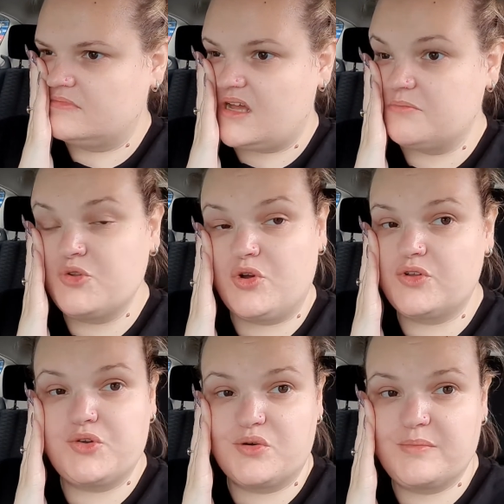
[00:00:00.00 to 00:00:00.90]
I'm
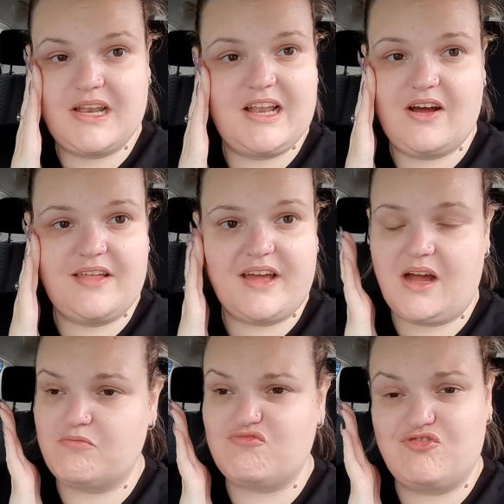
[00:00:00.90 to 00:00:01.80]
not normally like that.
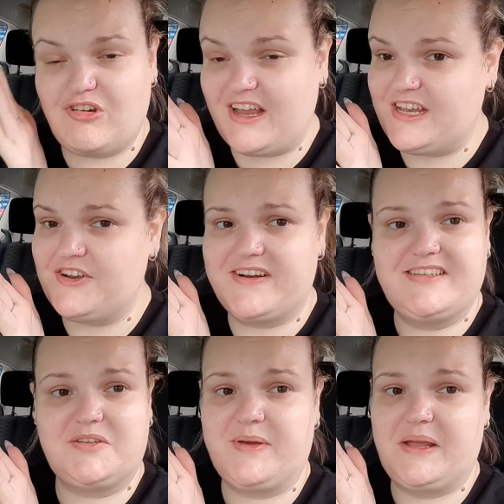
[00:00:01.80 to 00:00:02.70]
I'm really
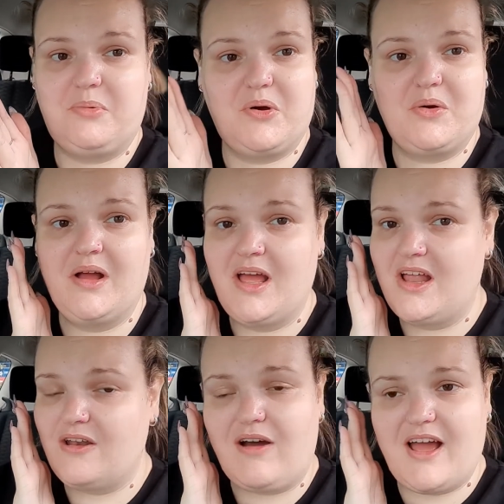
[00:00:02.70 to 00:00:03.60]
nice to people.
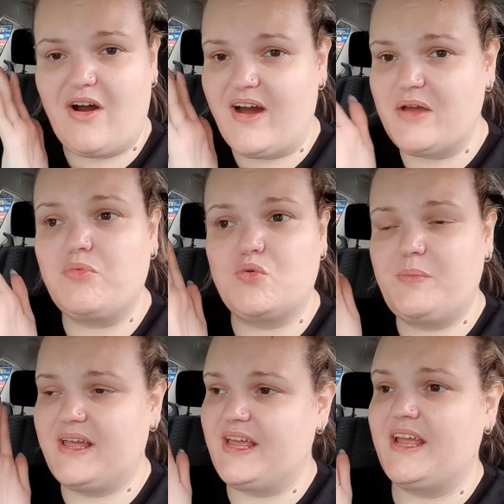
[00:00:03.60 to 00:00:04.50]
Like, I will
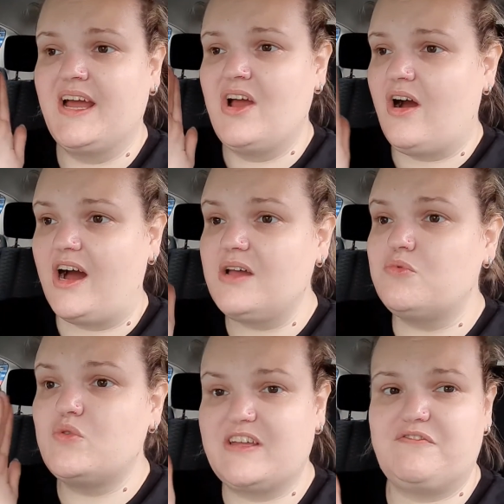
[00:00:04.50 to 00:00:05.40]

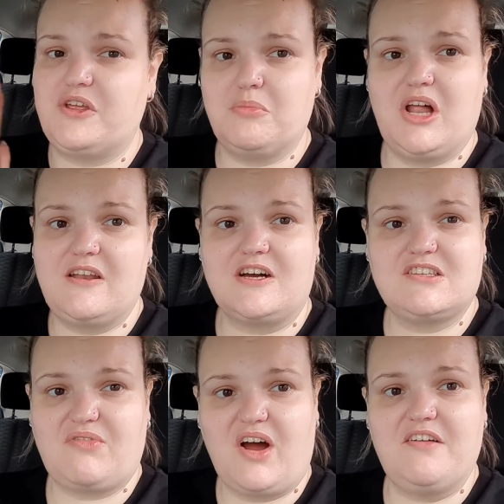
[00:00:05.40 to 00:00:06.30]
give you my
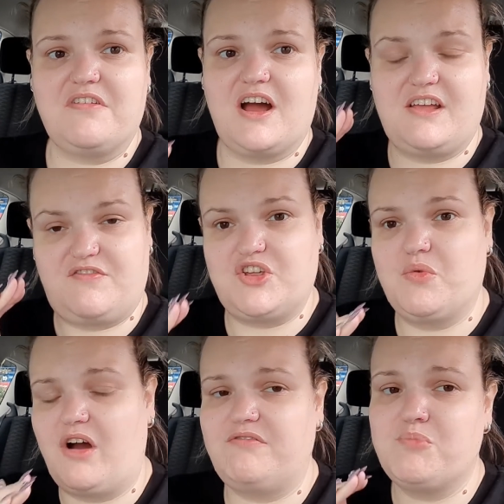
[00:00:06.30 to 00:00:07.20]
last fiver if
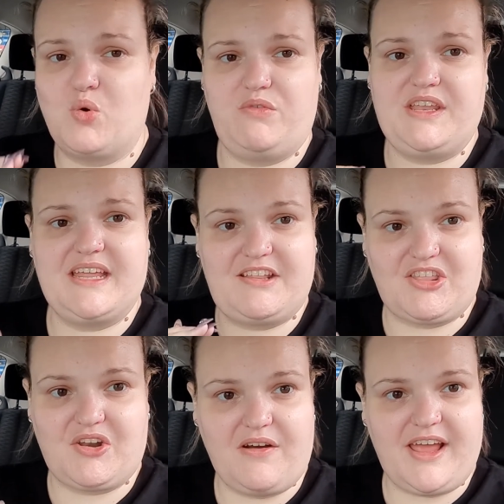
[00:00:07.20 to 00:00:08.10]
you are more in need
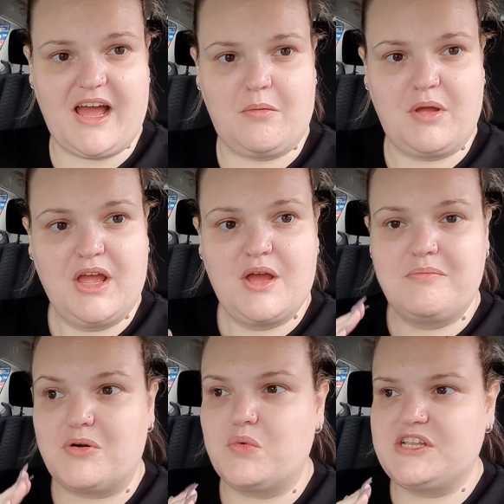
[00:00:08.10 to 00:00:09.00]
than I am.
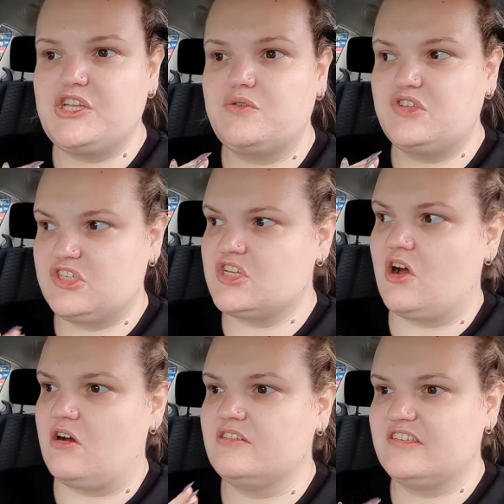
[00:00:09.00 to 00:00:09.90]
But when you
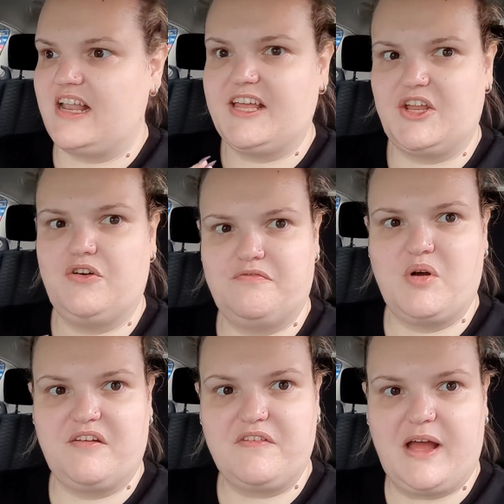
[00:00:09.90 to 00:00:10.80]
start slagging off
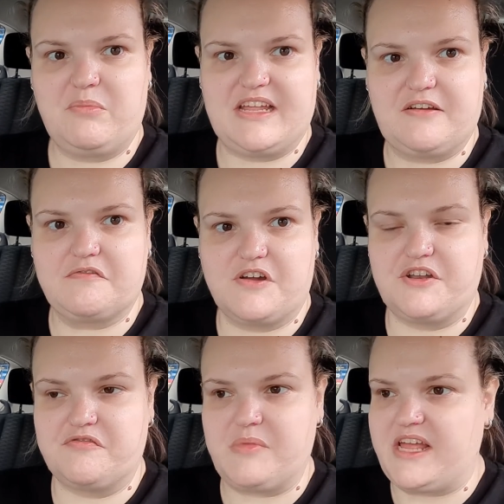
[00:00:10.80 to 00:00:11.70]
my family in
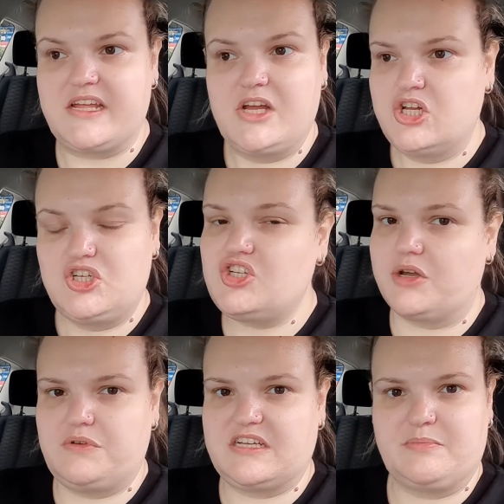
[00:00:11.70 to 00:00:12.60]
front of me,
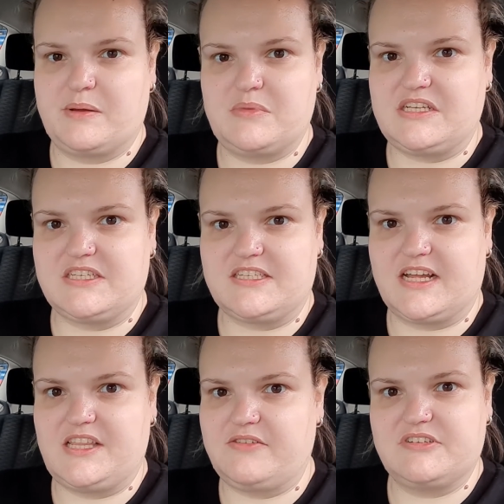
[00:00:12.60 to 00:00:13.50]
don't expect me to
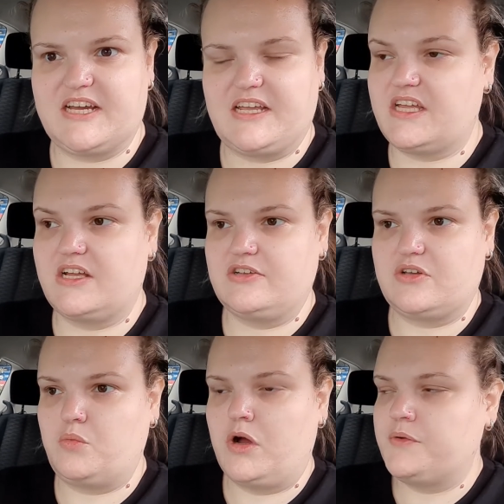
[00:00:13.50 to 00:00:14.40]
stand there and take it, because
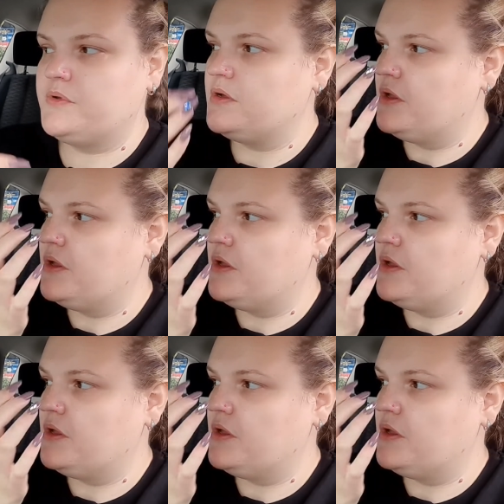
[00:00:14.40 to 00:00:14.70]
I won't.